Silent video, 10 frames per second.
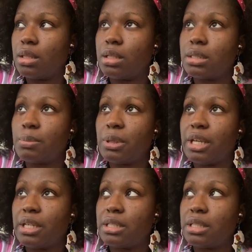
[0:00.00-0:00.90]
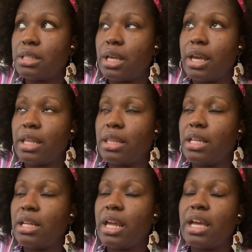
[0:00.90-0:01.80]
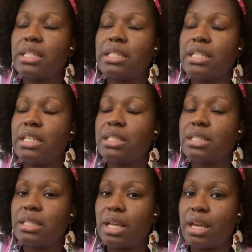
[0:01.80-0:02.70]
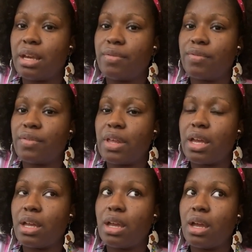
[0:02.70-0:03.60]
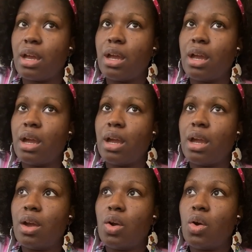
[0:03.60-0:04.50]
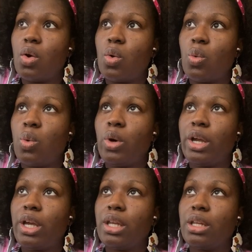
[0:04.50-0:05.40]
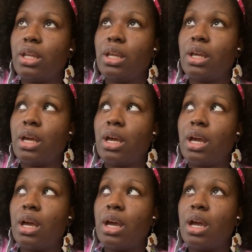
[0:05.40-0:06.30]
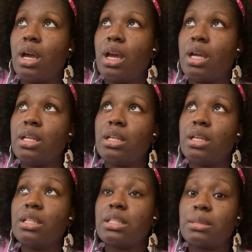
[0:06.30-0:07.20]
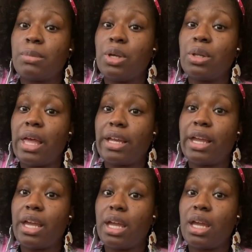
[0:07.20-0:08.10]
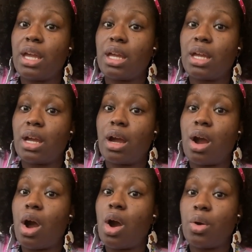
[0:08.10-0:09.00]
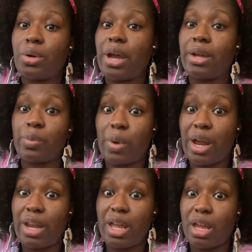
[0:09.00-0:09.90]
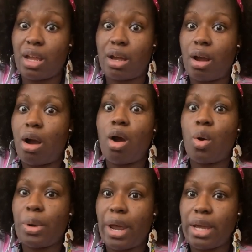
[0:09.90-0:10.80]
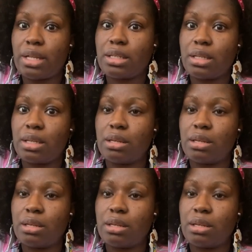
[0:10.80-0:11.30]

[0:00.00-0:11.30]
this place had the nastiest staff. Like, when it smelled like egg all night, rotten egg, all night.